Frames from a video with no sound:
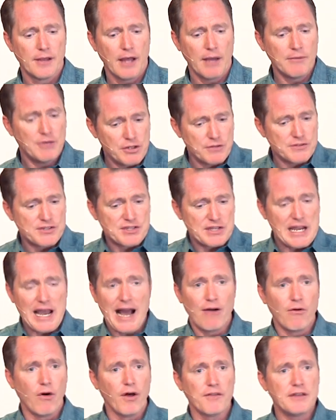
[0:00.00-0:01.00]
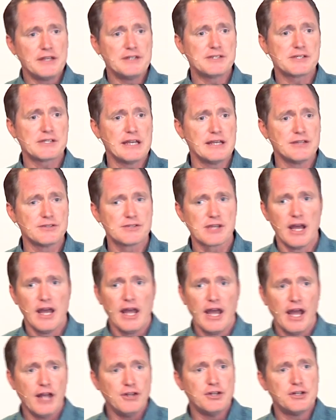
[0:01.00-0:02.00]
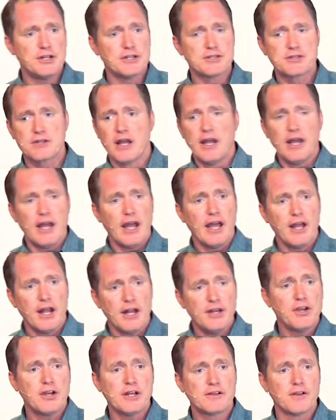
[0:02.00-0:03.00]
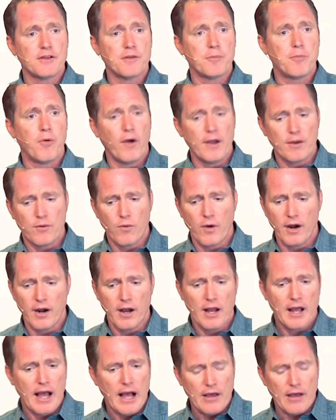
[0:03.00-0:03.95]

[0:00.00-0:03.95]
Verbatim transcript: I mean, you can see how all these things, and you get to the point where,